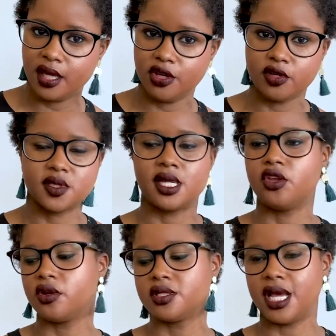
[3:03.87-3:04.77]

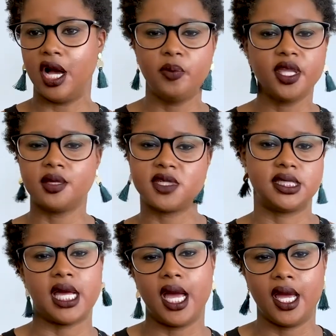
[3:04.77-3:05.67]
You're helping them
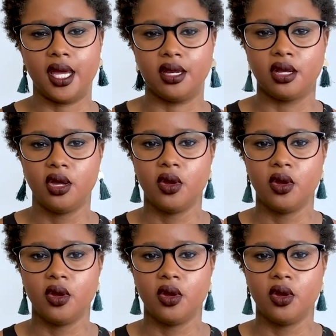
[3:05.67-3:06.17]
decide